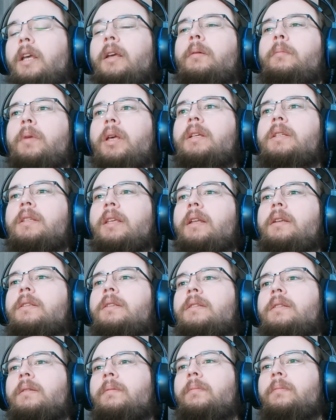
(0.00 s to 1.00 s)
Yeah, makes
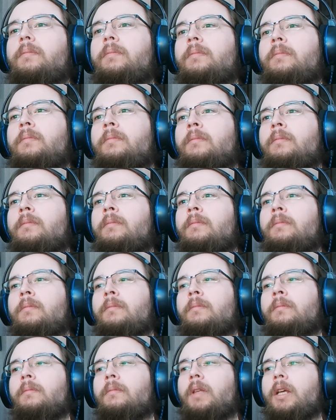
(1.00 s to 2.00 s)
sense.
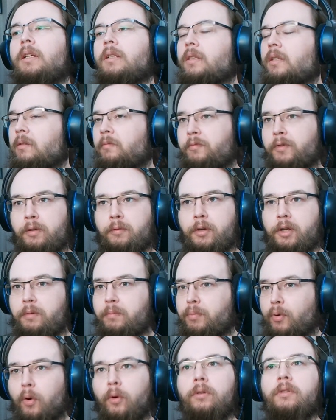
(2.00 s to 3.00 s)
It's a
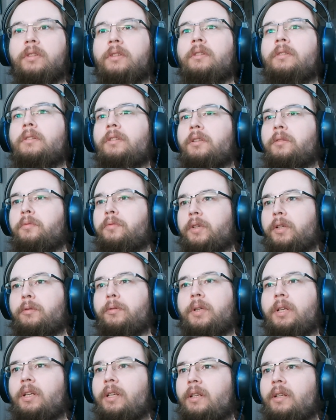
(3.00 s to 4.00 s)
very important and
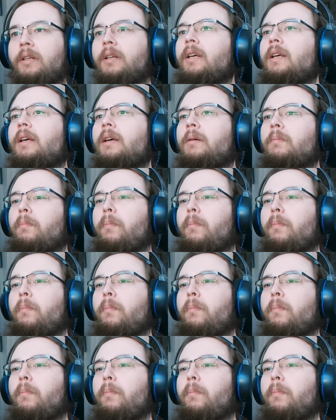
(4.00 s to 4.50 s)
very